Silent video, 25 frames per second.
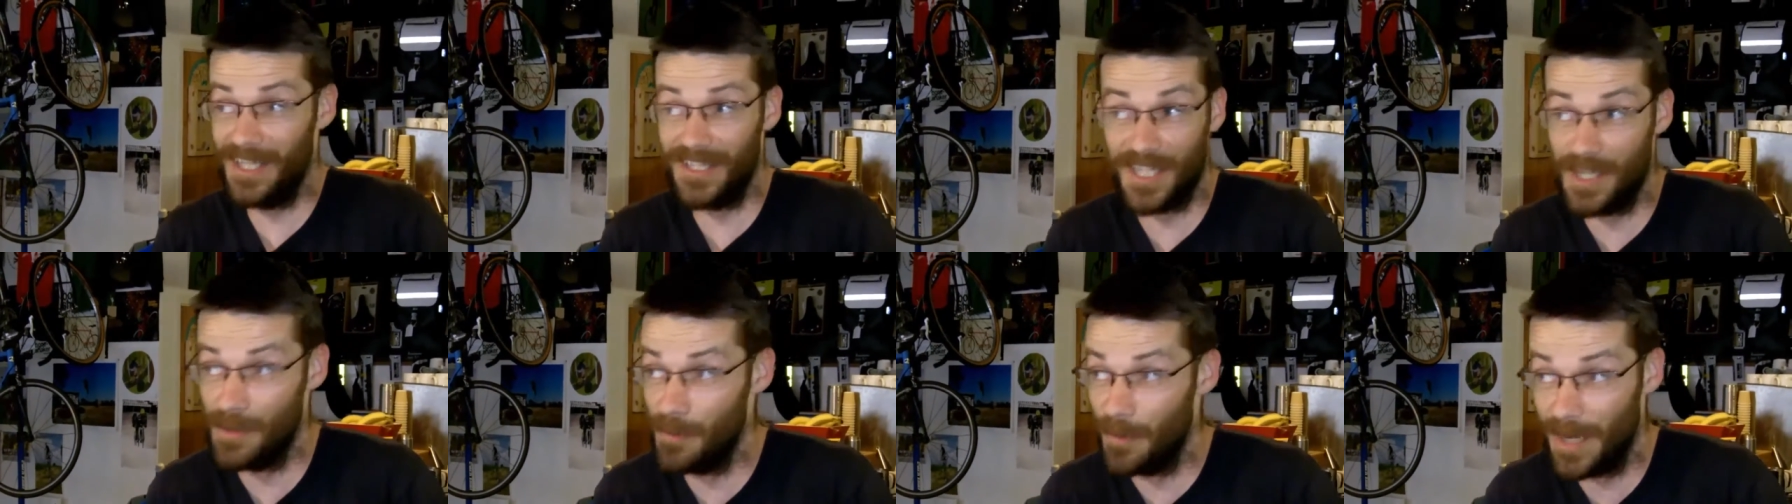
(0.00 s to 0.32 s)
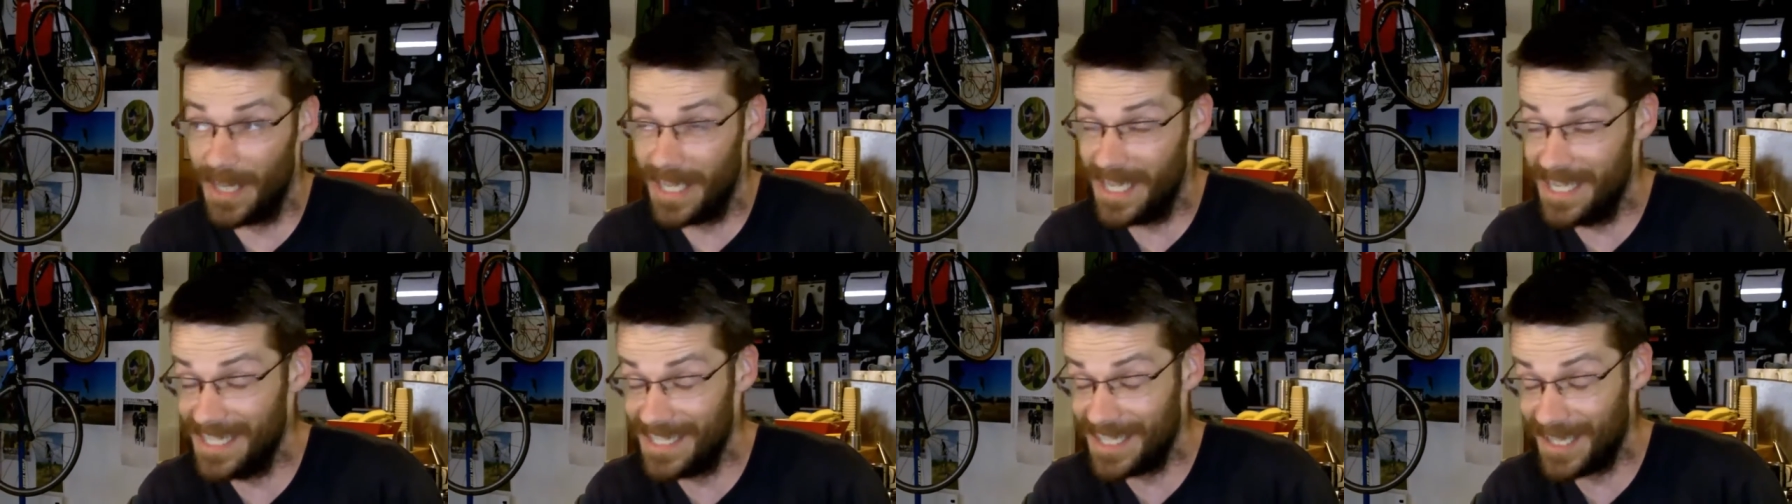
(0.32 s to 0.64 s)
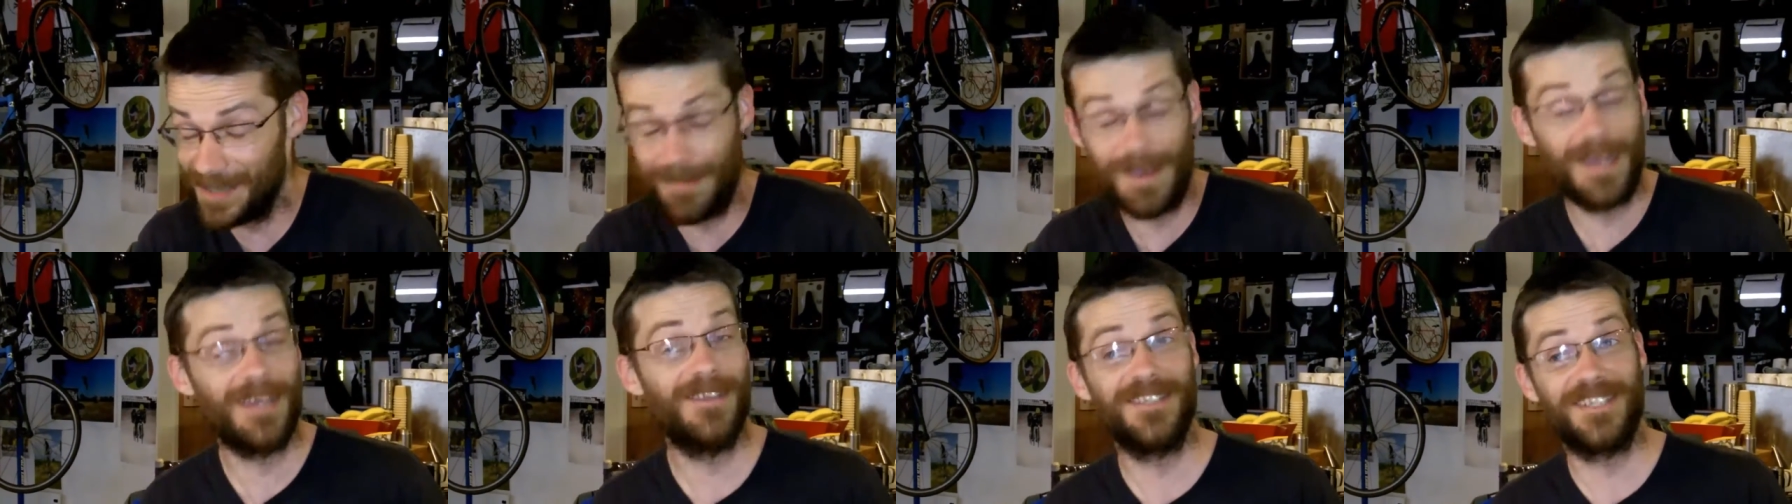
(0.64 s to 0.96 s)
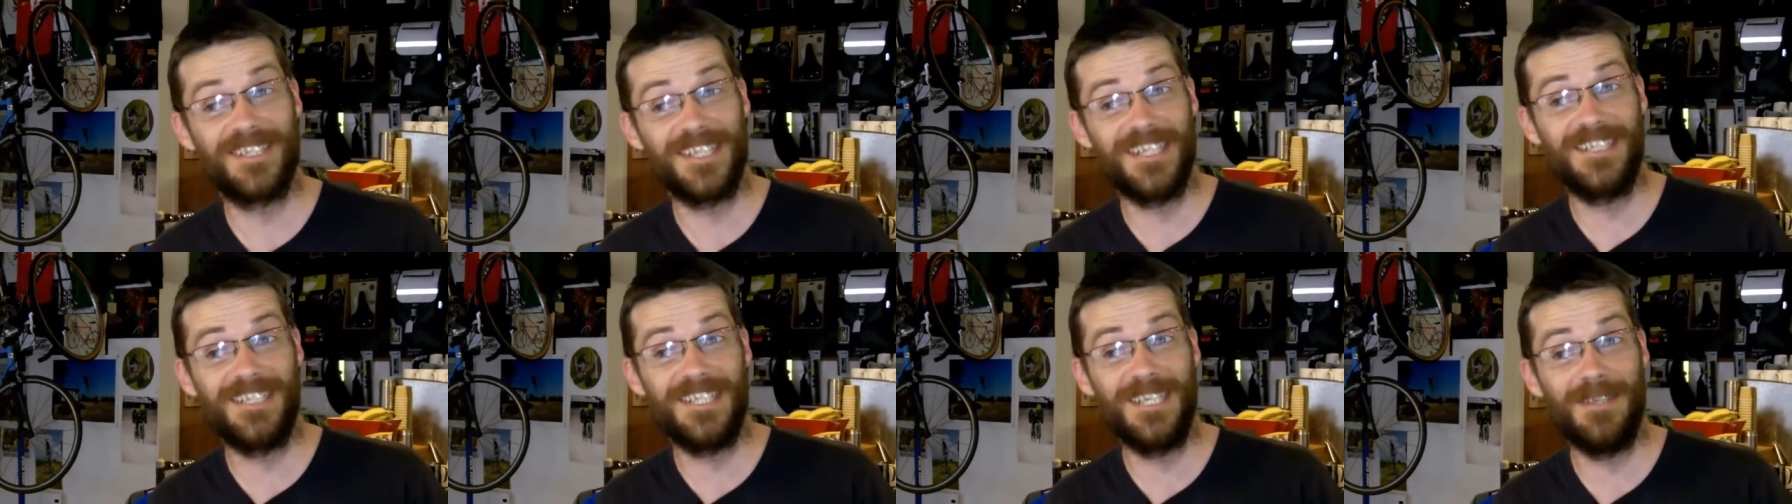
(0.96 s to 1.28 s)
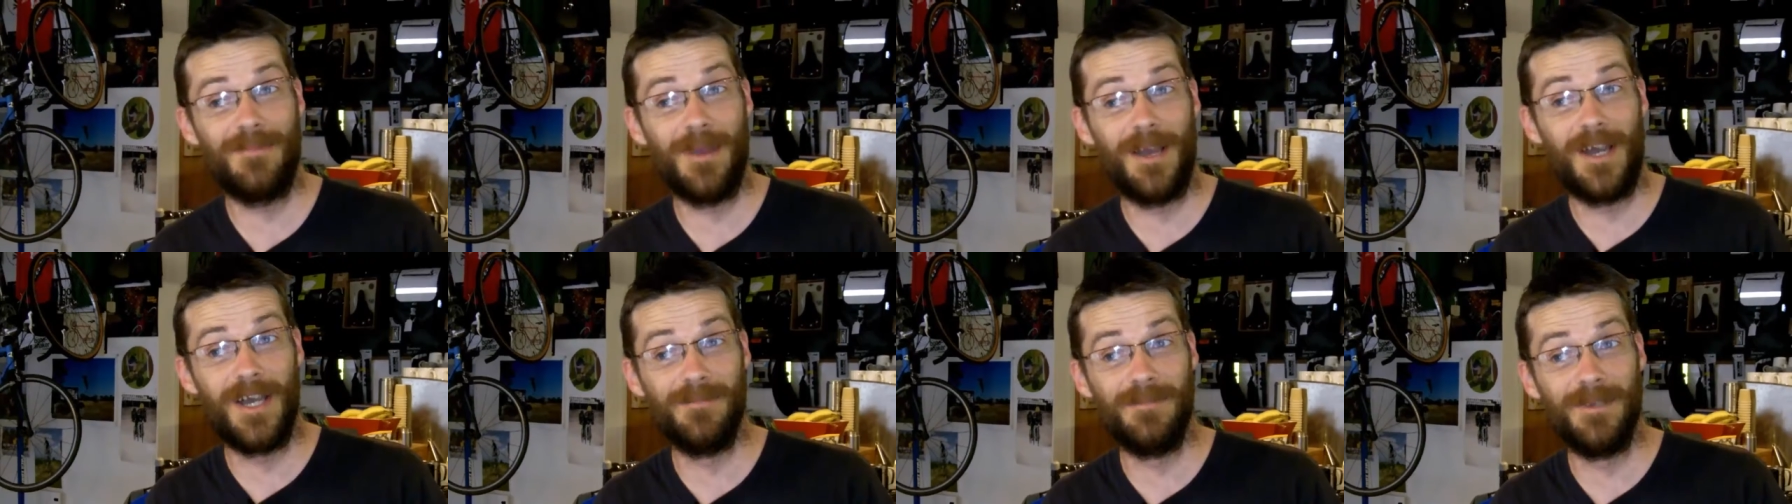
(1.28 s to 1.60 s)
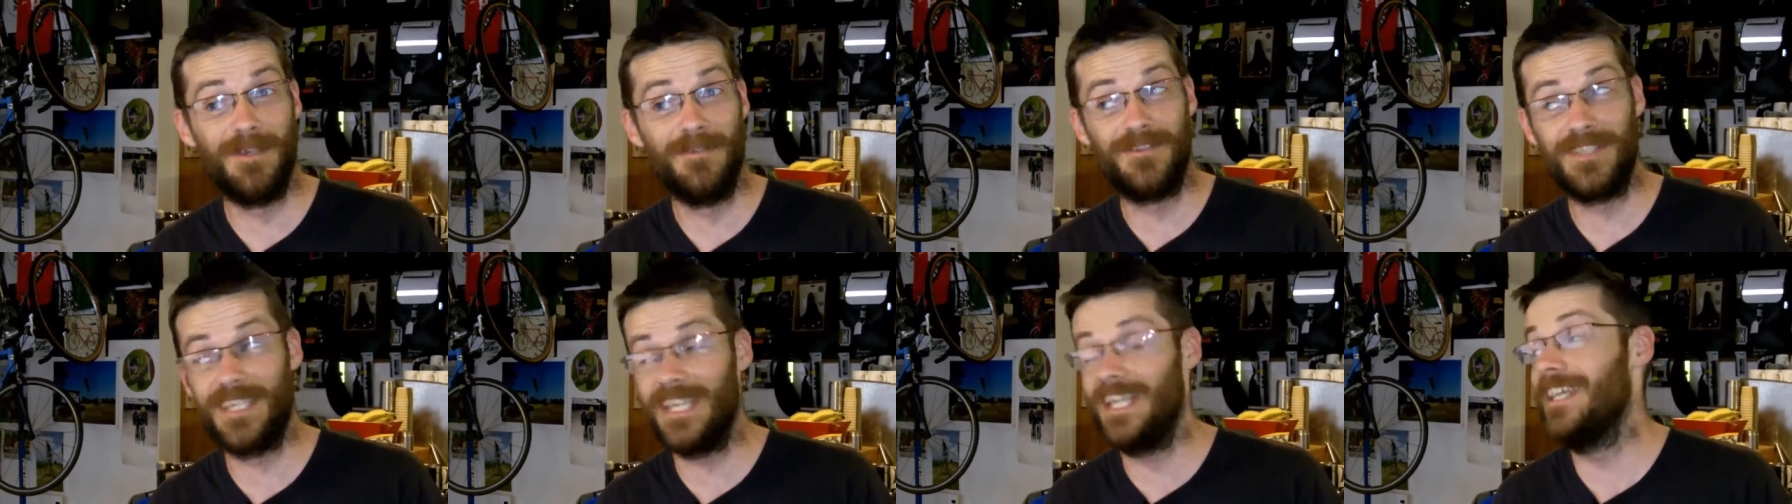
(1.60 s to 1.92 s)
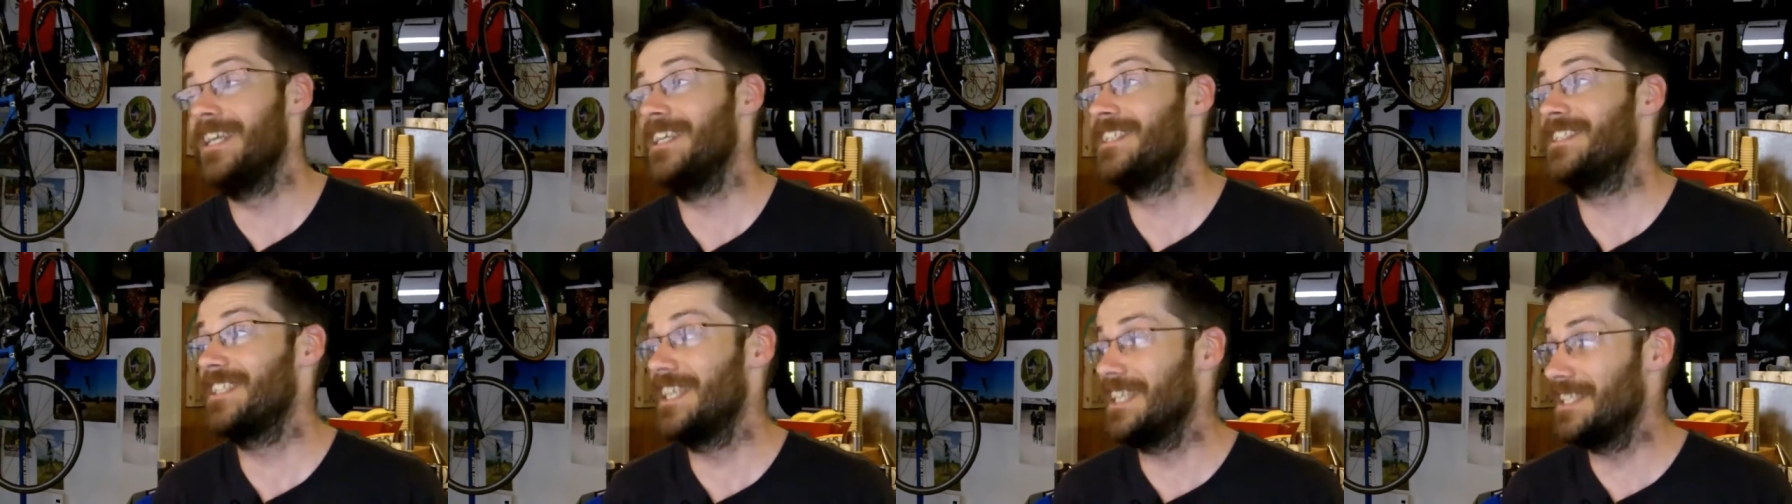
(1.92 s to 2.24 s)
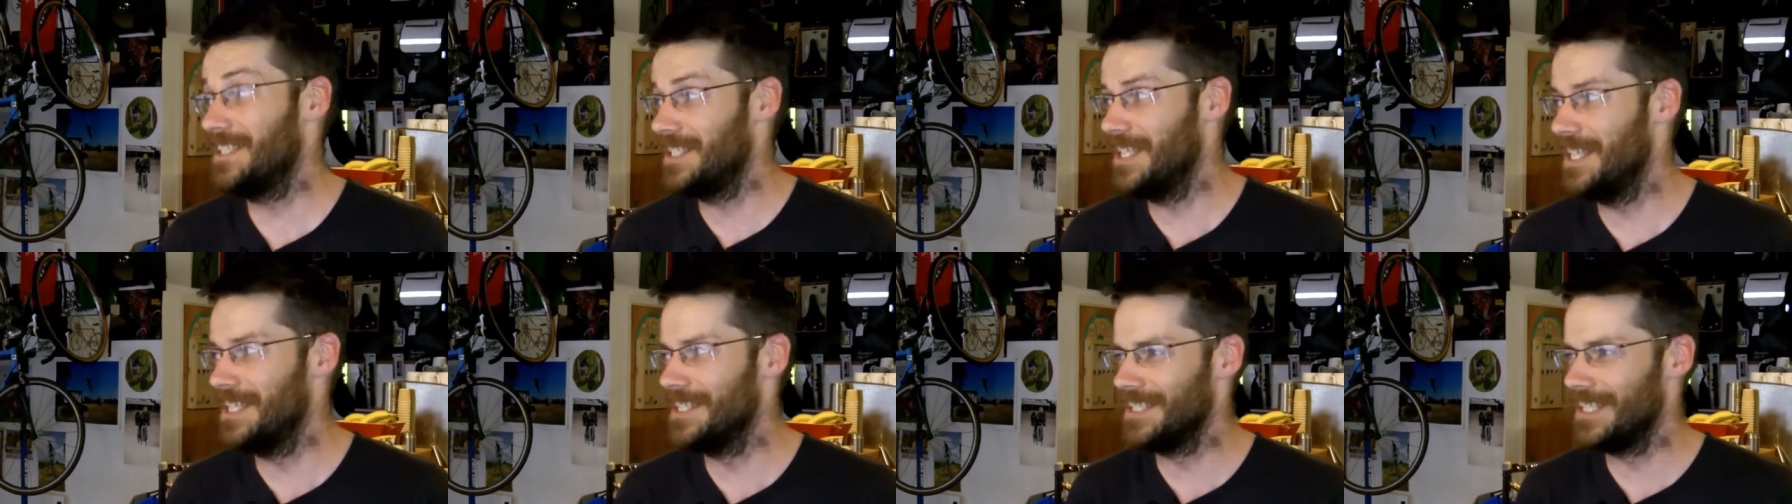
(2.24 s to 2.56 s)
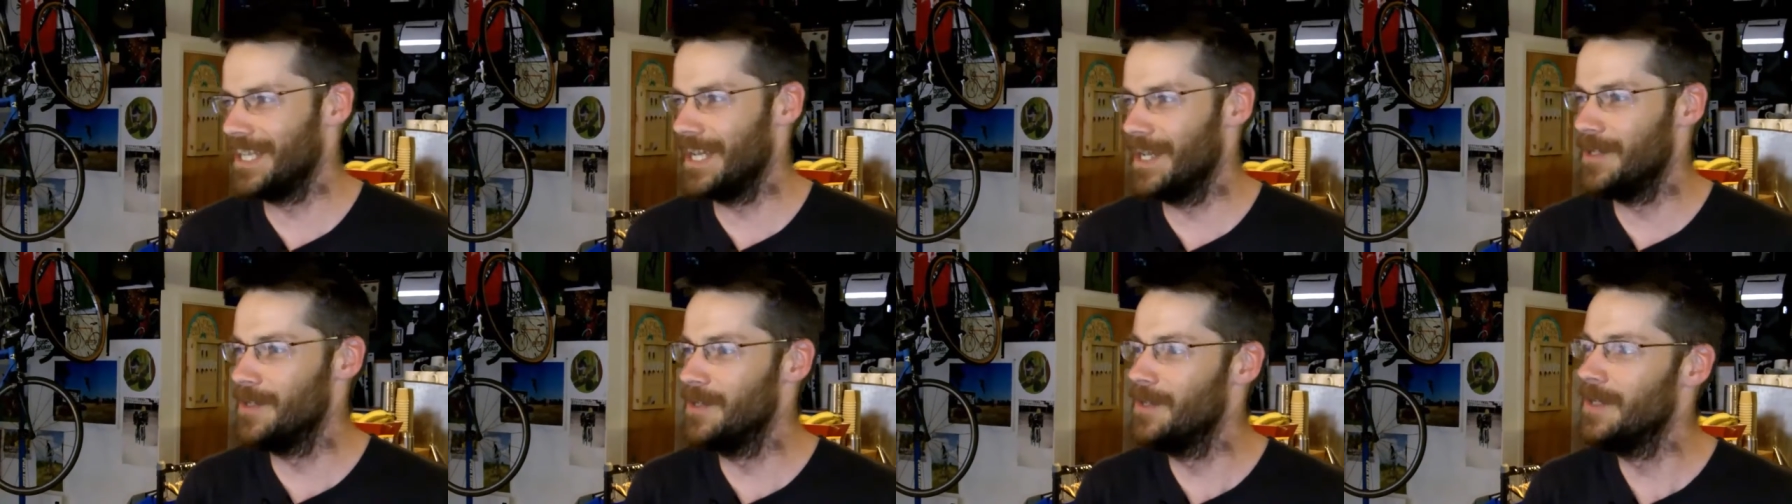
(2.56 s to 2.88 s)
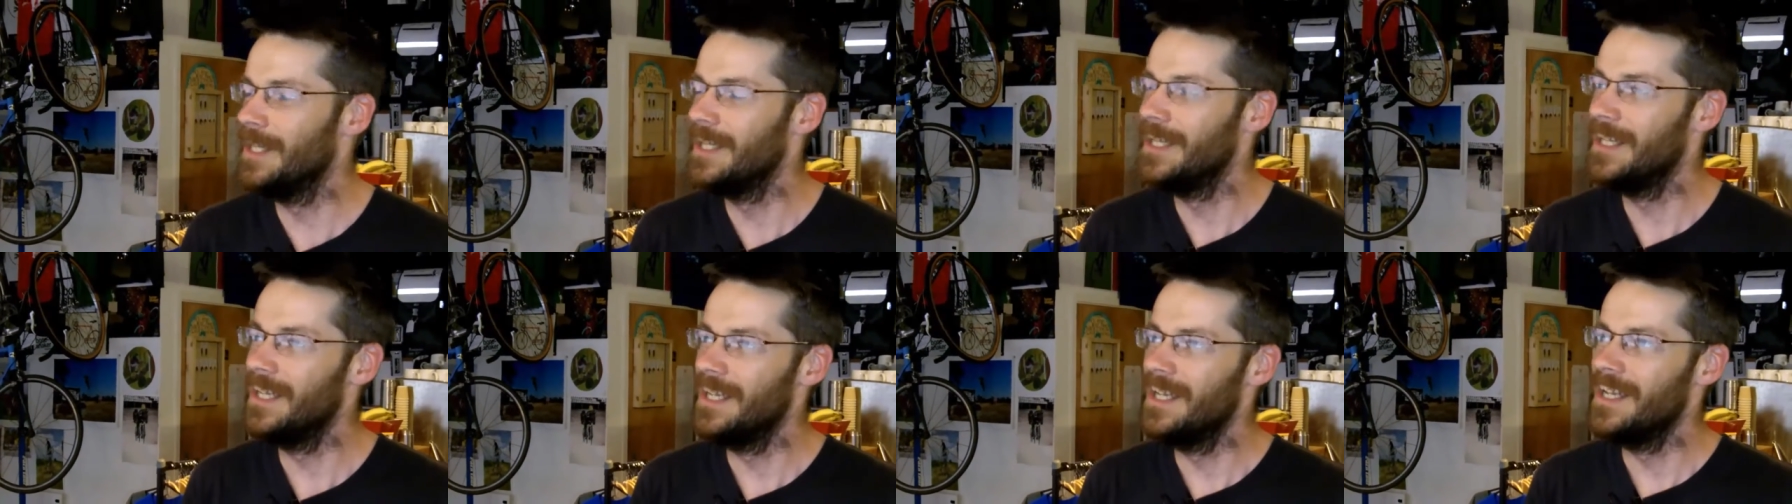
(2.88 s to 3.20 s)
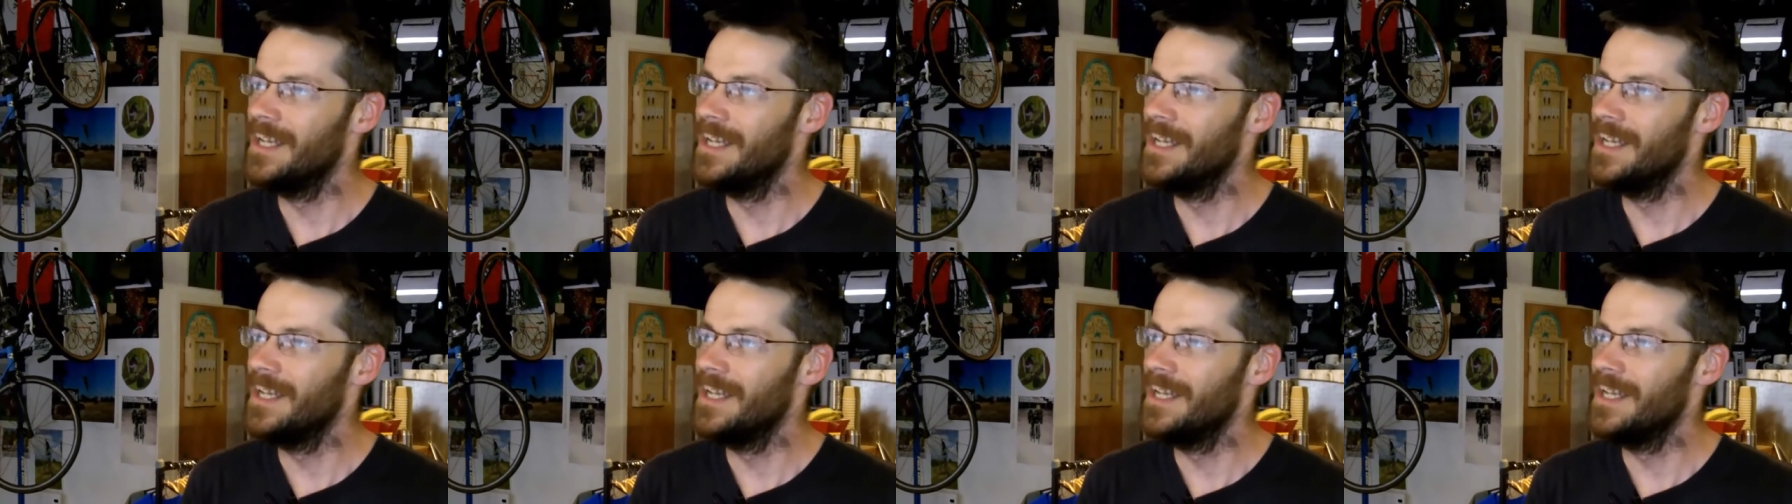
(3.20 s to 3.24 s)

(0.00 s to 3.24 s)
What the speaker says: I don't know what it is about the city, but I moved here 6 years ago.